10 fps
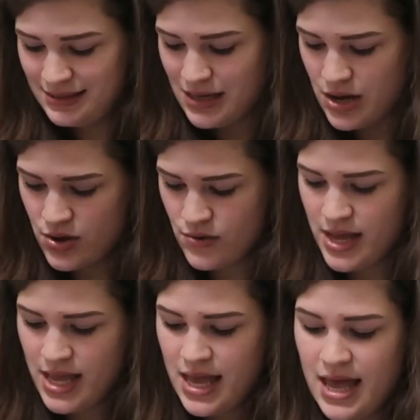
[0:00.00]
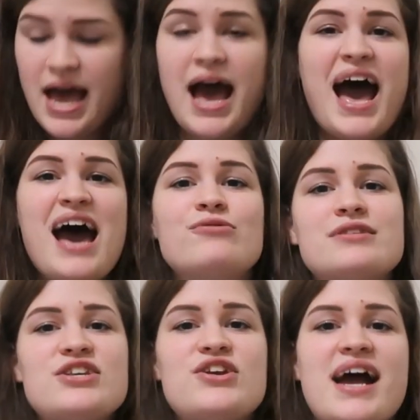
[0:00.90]
So I will
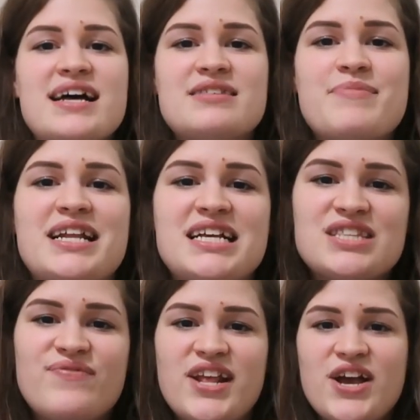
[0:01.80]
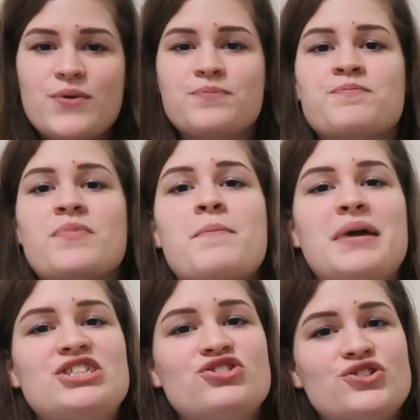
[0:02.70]
see you guys in my next video.
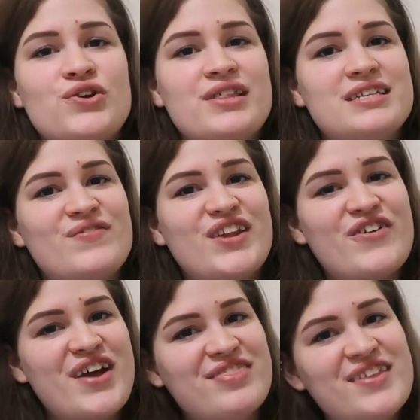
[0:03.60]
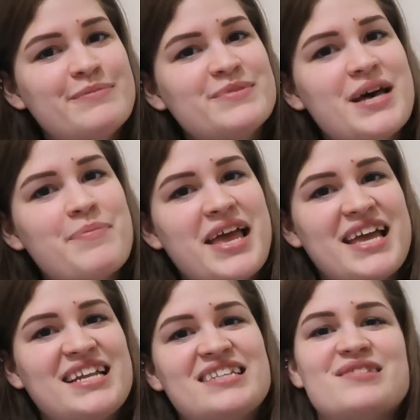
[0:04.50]
Make sure to give this video a thumbs up
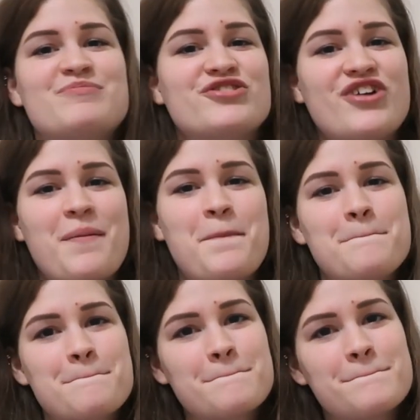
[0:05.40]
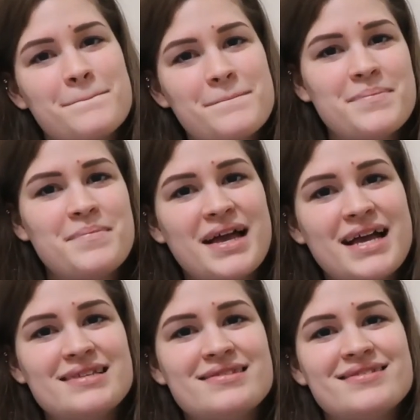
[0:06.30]
and hit subscribe. Bye guys.